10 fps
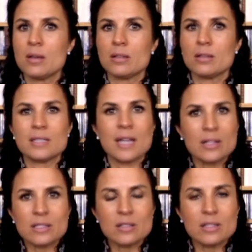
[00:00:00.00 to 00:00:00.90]
tell
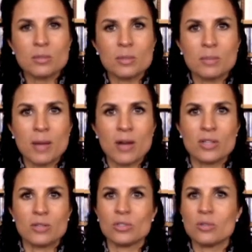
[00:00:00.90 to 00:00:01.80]
us a little bit about
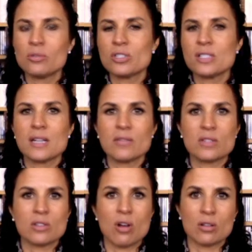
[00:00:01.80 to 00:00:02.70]
you. Don't just give
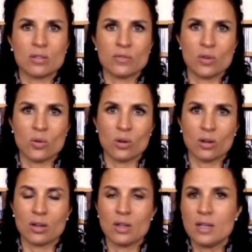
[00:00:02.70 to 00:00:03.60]
us all of
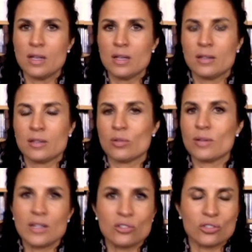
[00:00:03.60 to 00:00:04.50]
your
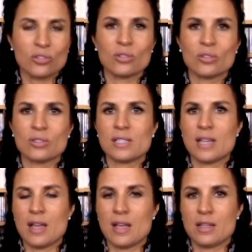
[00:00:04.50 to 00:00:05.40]
credentials
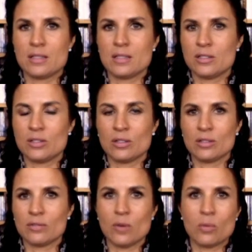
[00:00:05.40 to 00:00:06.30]
and
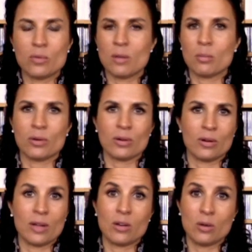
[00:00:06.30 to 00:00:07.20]
your phone
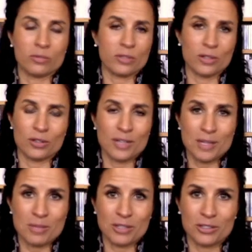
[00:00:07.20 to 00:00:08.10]
number and hopefully your
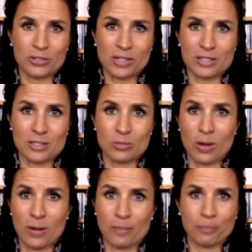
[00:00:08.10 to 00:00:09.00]
email address as well.